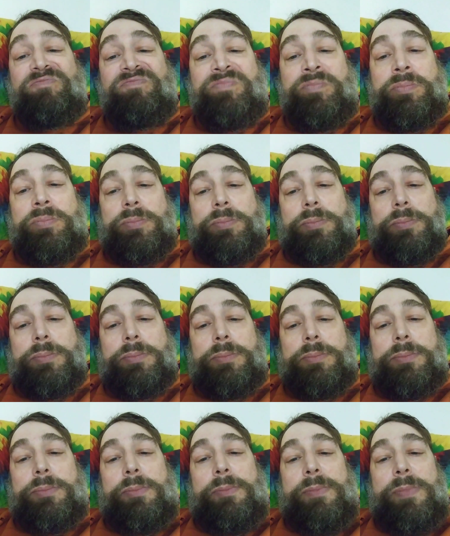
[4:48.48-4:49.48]

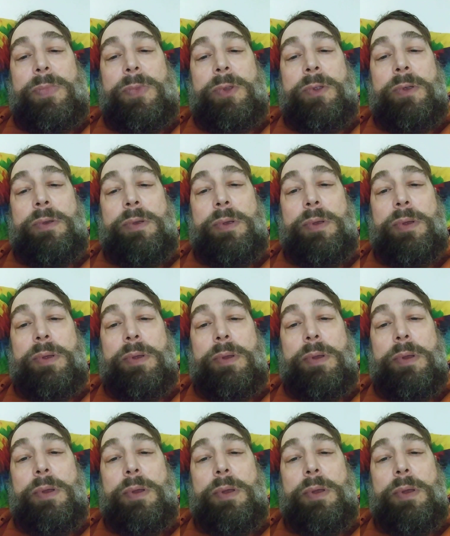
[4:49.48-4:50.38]
No one is speaking in this clip.